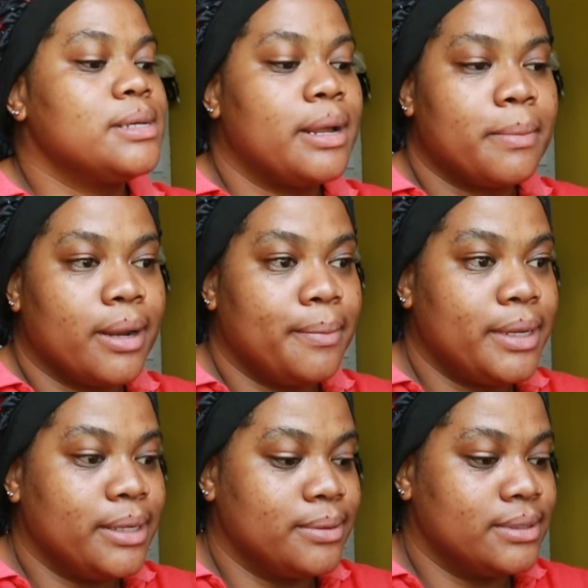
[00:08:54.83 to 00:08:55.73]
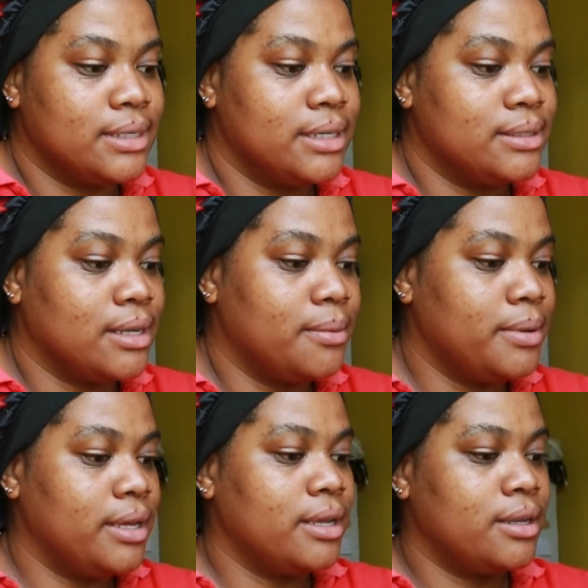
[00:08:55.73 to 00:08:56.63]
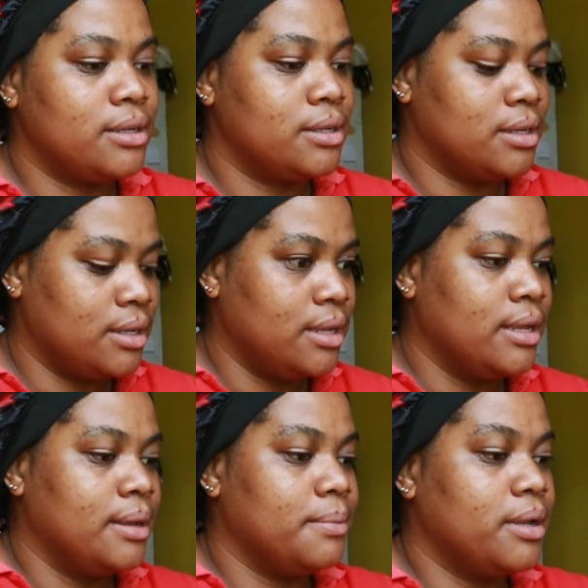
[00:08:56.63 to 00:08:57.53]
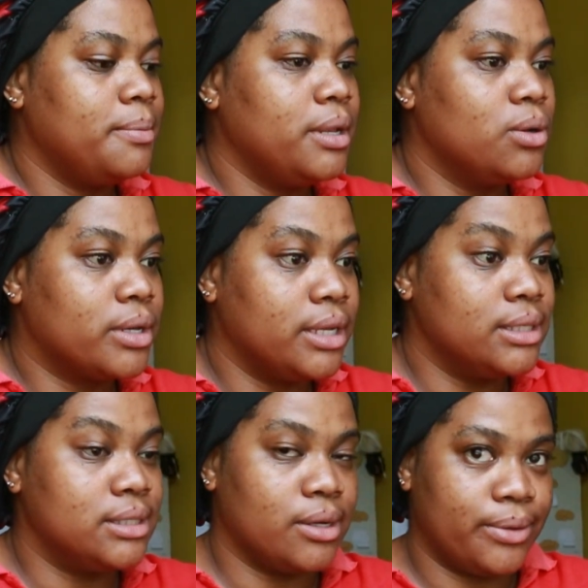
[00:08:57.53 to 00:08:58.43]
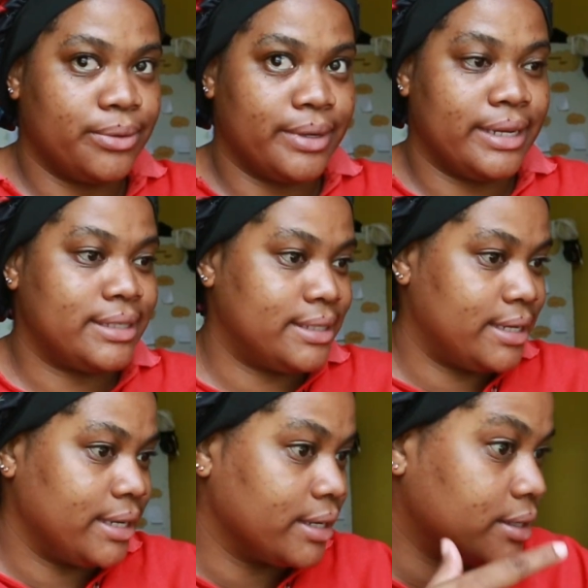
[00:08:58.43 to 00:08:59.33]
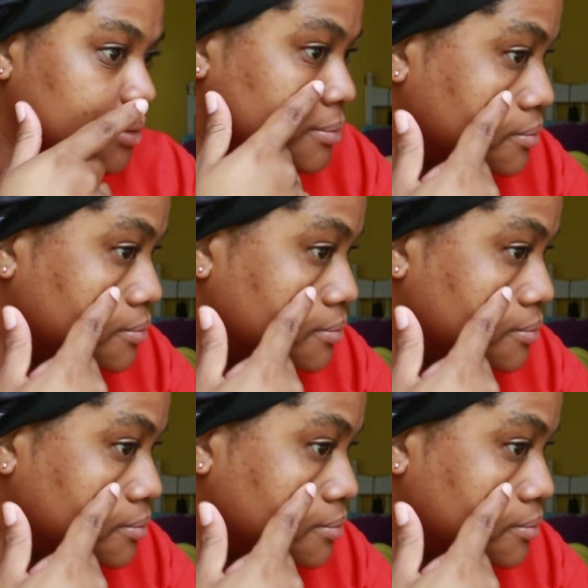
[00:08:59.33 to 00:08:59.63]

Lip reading: what I'm gonna be using. So I'm gonna be looking down right here.